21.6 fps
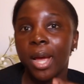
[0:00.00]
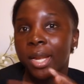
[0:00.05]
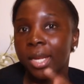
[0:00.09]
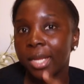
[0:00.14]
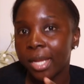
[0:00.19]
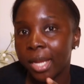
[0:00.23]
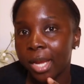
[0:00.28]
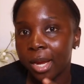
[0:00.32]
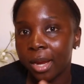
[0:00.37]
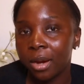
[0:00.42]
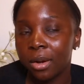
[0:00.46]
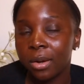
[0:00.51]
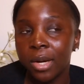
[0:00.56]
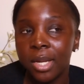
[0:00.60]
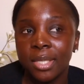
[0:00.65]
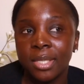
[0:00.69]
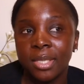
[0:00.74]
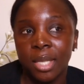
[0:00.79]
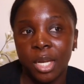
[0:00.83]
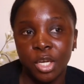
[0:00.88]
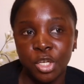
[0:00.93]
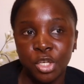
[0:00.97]
body care
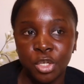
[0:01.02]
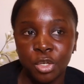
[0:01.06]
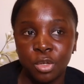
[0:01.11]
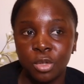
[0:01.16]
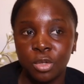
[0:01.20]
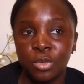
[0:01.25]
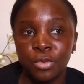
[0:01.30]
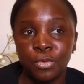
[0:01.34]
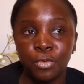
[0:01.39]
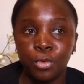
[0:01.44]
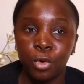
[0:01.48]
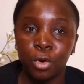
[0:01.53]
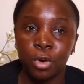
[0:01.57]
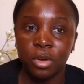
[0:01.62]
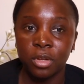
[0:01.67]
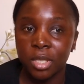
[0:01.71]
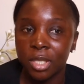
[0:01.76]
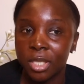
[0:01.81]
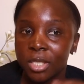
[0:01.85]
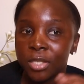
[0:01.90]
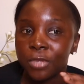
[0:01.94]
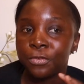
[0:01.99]
essentials
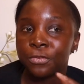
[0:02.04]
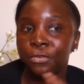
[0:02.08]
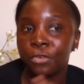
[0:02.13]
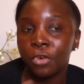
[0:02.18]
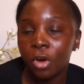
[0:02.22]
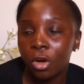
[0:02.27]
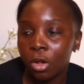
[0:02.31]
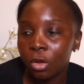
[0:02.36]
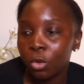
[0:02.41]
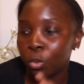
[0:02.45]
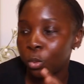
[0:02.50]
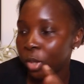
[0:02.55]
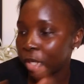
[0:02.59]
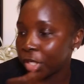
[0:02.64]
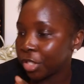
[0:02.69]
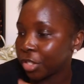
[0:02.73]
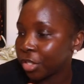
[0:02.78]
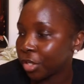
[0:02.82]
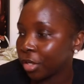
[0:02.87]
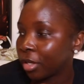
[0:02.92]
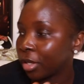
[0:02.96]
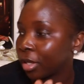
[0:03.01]
for this fall
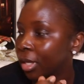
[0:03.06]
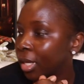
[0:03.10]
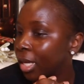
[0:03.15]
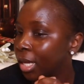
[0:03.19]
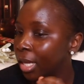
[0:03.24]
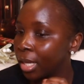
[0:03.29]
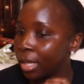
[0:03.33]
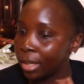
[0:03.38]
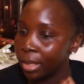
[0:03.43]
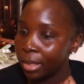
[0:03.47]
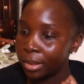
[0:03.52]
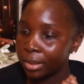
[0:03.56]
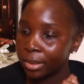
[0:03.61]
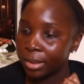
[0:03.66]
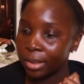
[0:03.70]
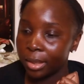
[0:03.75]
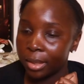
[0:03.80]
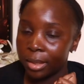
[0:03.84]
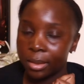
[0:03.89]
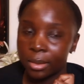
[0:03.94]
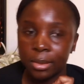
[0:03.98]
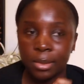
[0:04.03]
winter
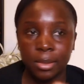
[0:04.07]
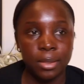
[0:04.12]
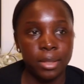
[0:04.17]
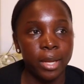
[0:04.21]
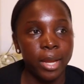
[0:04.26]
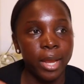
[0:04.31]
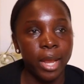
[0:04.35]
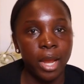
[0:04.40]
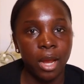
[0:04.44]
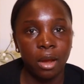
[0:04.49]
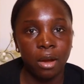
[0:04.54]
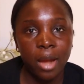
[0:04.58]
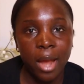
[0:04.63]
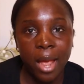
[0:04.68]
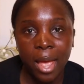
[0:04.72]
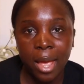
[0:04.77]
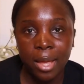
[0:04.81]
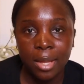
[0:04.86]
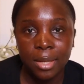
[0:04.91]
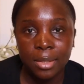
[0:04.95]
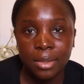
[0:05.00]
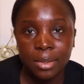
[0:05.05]
since the air
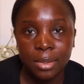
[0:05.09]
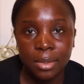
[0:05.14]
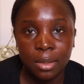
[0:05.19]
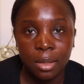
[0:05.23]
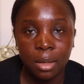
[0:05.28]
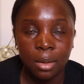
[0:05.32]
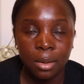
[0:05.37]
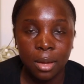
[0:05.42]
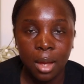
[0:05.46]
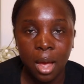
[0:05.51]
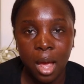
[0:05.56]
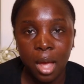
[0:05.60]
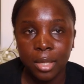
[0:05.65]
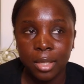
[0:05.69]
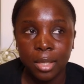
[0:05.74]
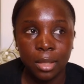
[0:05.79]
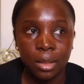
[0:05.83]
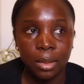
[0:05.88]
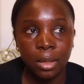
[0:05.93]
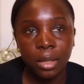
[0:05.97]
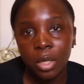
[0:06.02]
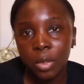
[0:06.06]
has
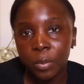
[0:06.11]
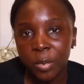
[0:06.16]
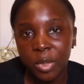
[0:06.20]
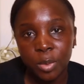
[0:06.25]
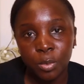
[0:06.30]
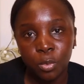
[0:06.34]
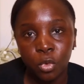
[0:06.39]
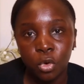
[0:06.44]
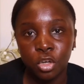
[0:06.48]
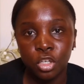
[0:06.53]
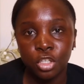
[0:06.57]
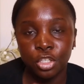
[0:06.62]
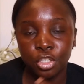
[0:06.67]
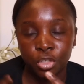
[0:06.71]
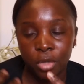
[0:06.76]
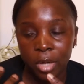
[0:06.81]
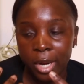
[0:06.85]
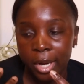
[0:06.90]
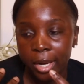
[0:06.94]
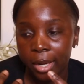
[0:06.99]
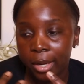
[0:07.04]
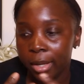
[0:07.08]
got a little bit more
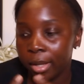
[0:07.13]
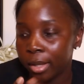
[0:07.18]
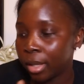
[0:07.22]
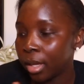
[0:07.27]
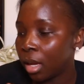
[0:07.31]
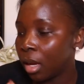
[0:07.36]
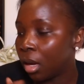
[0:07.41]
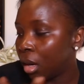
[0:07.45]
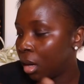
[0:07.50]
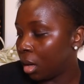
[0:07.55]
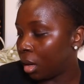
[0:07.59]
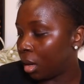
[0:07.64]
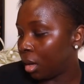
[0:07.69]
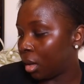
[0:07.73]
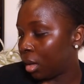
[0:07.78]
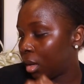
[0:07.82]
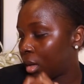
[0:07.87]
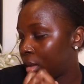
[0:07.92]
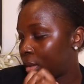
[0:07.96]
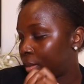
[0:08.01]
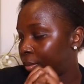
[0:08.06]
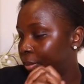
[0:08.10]
dry
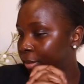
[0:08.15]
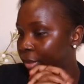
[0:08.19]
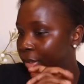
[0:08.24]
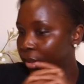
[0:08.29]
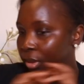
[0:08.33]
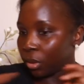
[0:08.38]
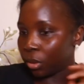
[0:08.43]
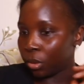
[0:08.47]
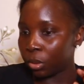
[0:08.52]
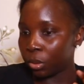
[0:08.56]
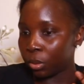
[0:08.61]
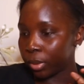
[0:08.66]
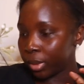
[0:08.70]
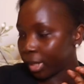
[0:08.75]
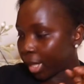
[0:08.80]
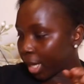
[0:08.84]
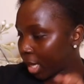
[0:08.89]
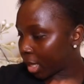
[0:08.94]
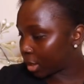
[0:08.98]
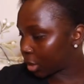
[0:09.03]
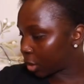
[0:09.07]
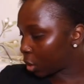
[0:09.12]
um, so
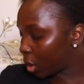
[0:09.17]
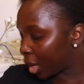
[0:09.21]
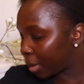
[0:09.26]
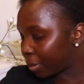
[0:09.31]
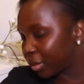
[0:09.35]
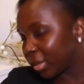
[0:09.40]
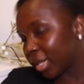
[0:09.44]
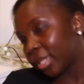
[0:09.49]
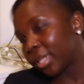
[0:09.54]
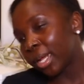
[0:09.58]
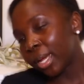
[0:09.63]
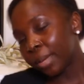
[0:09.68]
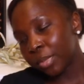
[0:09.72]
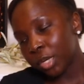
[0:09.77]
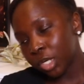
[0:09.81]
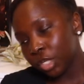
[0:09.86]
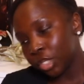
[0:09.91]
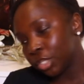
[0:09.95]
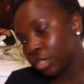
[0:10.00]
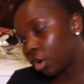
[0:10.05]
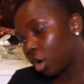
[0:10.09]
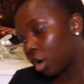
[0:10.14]
yeah so I'm, i think i'm
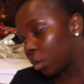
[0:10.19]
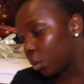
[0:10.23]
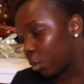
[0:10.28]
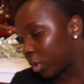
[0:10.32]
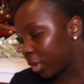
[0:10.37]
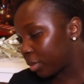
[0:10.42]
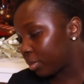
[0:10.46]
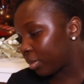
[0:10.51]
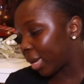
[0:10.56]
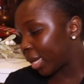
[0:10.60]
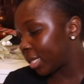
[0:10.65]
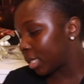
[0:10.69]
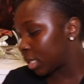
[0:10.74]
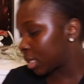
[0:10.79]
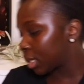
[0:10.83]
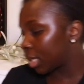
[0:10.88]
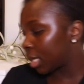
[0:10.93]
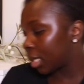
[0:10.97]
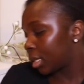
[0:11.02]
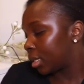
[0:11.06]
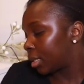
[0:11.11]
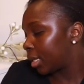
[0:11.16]
gonna start with my
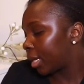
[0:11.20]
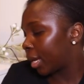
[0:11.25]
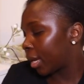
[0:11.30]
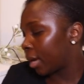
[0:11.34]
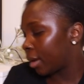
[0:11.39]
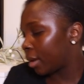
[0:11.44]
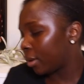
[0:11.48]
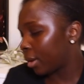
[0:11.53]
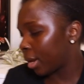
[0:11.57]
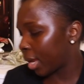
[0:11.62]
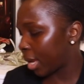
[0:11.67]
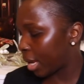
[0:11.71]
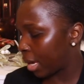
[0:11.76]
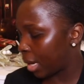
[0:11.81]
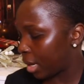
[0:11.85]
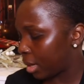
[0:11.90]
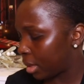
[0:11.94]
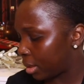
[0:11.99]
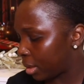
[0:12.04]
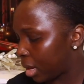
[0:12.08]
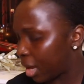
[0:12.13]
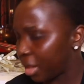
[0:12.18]
skincare
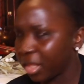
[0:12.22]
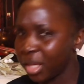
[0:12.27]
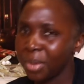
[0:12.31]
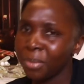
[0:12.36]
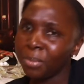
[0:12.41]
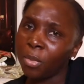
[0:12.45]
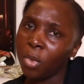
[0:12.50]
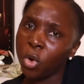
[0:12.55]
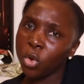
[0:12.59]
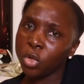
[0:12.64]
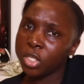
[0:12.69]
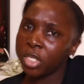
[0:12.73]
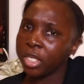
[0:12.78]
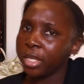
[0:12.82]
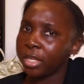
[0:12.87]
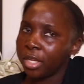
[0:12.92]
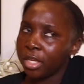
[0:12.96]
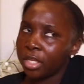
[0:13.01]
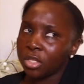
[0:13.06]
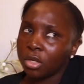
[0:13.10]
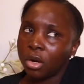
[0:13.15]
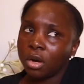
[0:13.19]
and i think mostly
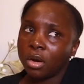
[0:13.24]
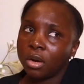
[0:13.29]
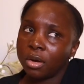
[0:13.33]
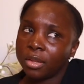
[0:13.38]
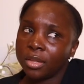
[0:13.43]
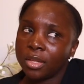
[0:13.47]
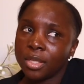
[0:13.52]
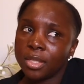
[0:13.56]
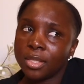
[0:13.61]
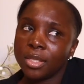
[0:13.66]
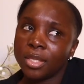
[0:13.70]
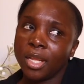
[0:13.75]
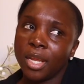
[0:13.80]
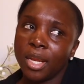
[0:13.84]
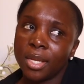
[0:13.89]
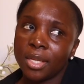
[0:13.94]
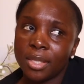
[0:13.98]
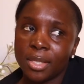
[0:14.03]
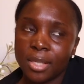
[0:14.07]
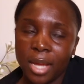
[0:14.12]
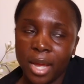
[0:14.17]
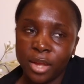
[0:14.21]
these are
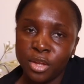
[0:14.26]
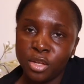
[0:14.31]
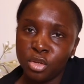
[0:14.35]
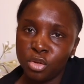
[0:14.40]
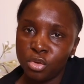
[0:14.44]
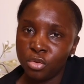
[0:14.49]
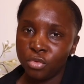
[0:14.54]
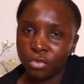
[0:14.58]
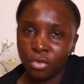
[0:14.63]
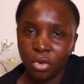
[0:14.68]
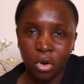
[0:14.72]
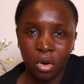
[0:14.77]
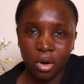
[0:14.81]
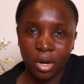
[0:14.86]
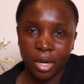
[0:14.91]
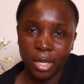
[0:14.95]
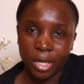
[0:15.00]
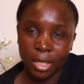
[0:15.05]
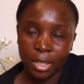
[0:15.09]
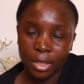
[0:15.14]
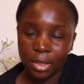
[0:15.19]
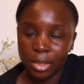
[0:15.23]
things that you've
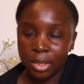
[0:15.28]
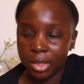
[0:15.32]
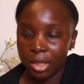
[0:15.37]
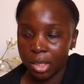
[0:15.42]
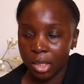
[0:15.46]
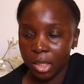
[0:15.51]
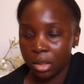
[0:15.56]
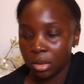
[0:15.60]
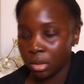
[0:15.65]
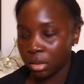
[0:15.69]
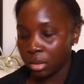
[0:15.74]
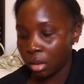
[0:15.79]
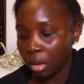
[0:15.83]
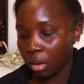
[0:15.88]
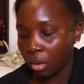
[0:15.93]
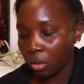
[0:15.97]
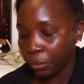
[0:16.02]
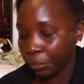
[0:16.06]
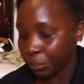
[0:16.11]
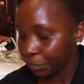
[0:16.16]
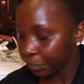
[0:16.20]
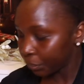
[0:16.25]
already seen
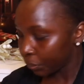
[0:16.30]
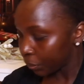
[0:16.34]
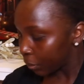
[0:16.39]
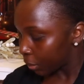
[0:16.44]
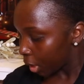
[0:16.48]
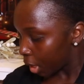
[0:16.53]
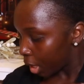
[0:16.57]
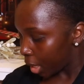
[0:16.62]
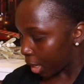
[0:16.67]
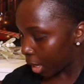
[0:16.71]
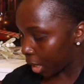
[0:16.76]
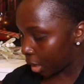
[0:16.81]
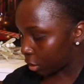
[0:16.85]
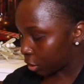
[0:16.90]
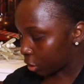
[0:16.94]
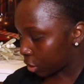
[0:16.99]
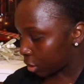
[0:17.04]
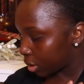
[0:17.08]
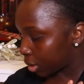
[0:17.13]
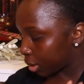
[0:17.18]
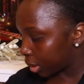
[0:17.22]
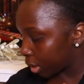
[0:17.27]
so i'll
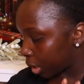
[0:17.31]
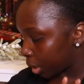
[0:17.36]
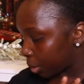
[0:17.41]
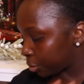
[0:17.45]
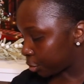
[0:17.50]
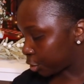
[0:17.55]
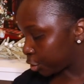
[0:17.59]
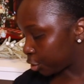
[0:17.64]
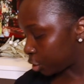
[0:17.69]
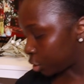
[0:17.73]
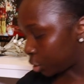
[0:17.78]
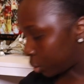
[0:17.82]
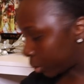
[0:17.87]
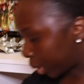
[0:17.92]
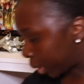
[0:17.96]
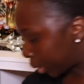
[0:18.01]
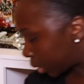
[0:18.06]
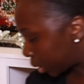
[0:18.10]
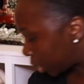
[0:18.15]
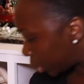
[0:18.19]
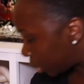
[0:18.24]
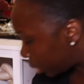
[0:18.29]
just skip through
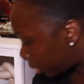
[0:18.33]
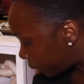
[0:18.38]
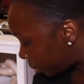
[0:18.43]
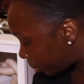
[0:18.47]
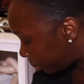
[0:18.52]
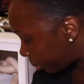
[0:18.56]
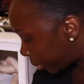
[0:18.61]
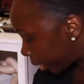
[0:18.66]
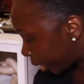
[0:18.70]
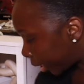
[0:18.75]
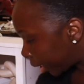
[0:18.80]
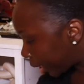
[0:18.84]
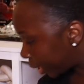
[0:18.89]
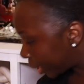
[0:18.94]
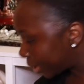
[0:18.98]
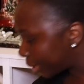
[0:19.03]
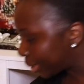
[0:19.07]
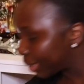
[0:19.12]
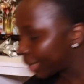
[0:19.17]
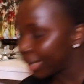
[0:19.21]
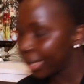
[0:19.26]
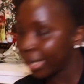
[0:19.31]
it
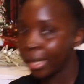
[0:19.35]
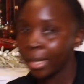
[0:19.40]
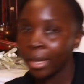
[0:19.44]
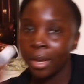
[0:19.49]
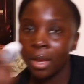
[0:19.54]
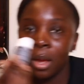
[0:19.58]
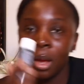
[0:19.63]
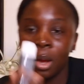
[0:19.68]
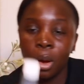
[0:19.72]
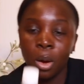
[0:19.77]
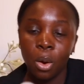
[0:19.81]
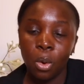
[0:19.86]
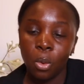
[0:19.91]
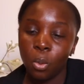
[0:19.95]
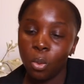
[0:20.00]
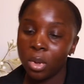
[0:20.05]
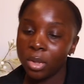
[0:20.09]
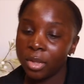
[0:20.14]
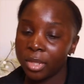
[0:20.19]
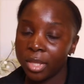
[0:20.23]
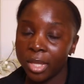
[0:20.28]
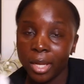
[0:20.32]
but
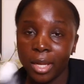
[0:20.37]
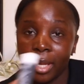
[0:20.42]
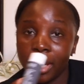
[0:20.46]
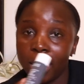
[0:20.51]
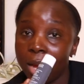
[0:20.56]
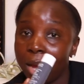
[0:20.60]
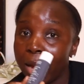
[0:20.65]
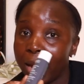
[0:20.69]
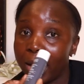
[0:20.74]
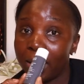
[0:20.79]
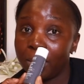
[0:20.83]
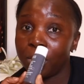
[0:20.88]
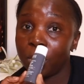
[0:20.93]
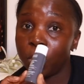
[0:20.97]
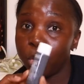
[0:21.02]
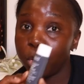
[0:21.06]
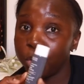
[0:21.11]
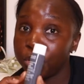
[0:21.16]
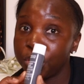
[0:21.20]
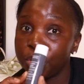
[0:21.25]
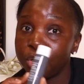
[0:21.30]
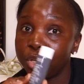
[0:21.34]
one thing i'm
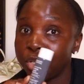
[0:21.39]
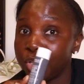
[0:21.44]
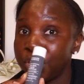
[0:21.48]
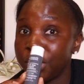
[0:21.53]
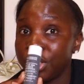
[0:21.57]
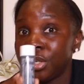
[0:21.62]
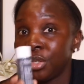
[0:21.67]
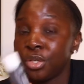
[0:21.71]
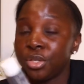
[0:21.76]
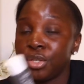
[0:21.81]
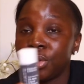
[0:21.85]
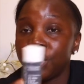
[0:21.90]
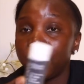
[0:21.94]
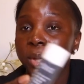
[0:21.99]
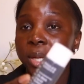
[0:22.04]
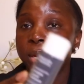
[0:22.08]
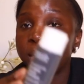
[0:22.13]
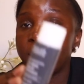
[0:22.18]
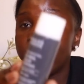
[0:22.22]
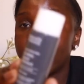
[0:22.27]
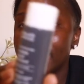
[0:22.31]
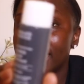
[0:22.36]
going to continue
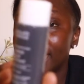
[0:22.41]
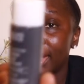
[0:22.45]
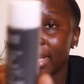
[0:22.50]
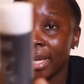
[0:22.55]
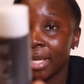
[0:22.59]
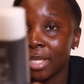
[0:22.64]
doing is